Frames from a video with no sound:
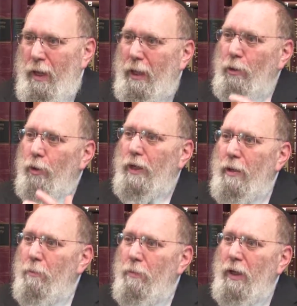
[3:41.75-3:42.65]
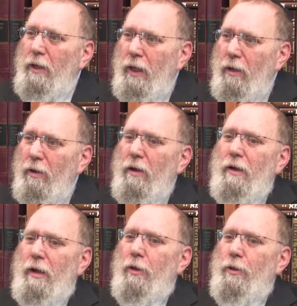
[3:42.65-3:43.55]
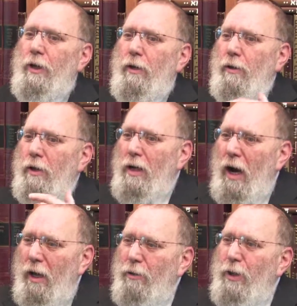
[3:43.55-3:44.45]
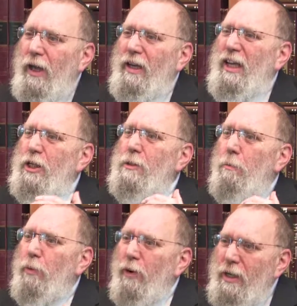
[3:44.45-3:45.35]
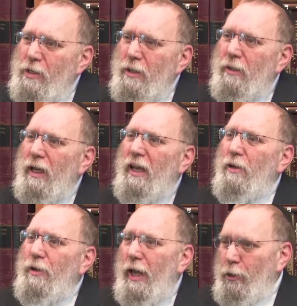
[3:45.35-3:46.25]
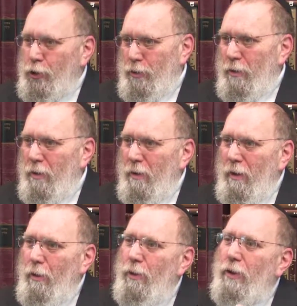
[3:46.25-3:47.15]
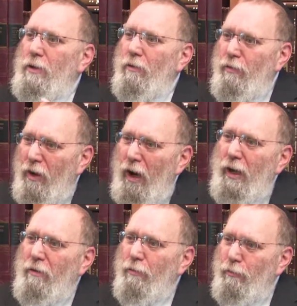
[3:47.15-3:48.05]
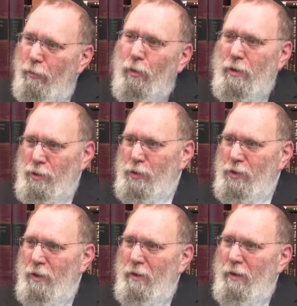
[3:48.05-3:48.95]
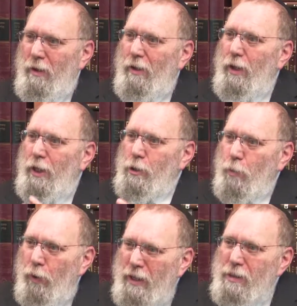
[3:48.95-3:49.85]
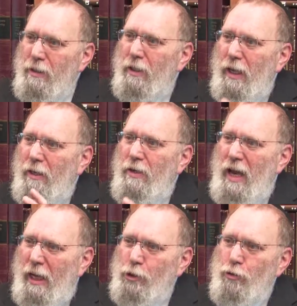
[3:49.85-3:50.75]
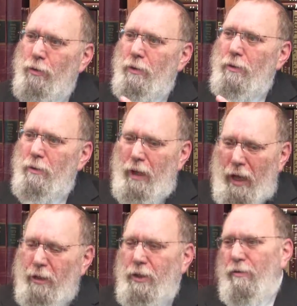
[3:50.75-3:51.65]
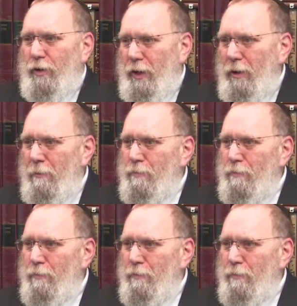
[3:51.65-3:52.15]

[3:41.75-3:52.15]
Elohim meaning the God that is present in nature, the divine force that is present in natural activity.